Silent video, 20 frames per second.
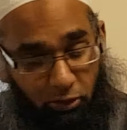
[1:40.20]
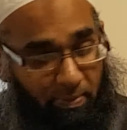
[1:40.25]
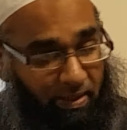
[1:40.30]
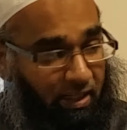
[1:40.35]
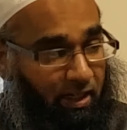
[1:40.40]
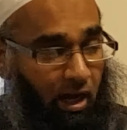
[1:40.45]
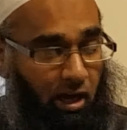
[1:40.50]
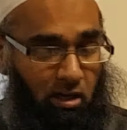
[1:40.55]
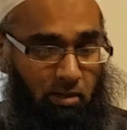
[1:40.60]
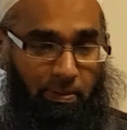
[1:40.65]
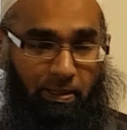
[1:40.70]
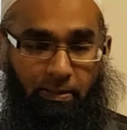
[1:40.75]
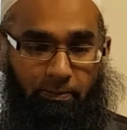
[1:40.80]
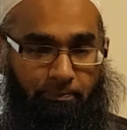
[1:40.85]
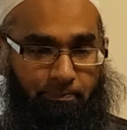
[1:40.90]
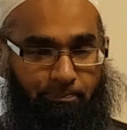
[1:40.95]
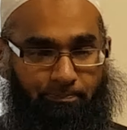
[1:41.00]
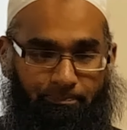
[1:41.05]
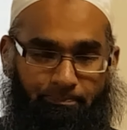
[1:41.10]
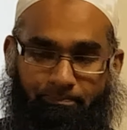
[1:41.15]
do you make it Arabic?
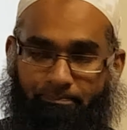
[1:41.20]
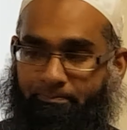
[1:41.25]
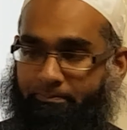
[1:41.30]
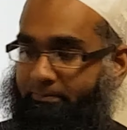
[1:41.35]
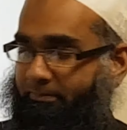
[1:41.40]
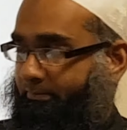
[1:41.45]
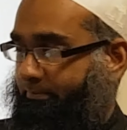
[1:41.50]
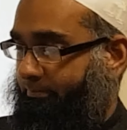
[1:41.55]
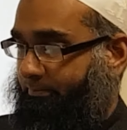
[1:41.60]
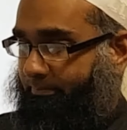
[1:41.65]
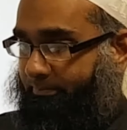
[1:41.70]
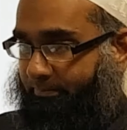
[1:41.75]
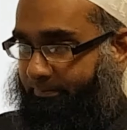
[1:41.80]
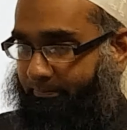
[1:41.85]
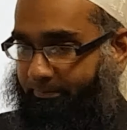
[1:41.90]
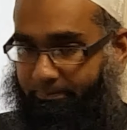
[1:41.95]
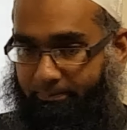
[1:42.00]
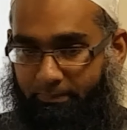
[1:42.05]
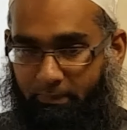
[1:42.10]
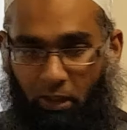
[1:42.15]

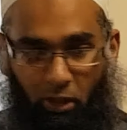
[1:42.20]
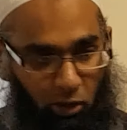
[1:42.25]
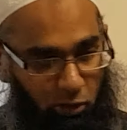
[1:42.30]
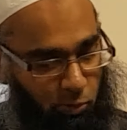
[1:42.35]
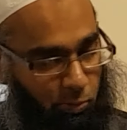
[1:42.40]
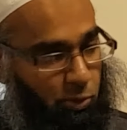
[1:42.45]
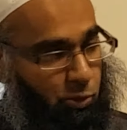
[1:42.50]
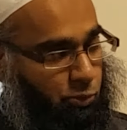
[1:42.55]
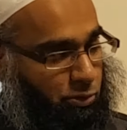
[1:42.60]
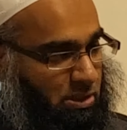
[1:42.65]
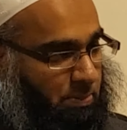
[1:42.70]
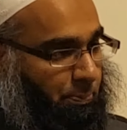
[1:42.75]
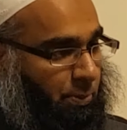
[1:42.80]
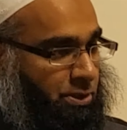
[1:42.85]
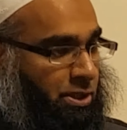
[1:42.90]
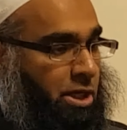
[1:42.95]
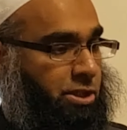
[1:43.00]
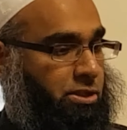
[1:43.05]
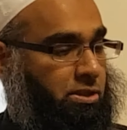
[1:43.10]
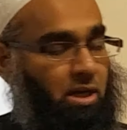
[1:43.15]
How do you use this
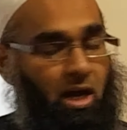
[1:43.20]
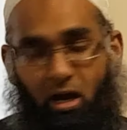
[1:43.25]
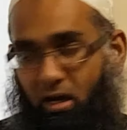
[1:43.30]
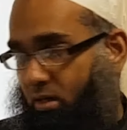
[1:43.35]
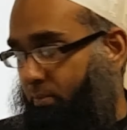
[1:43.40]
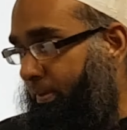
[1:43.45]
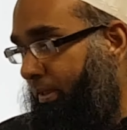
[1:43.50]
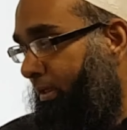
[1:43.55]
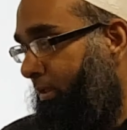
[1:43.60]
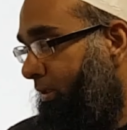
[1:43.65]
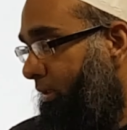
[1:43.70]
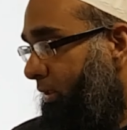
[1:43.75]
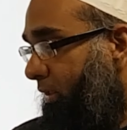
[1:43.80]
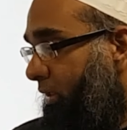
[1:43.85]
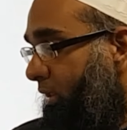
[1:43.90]
possession in Arabic?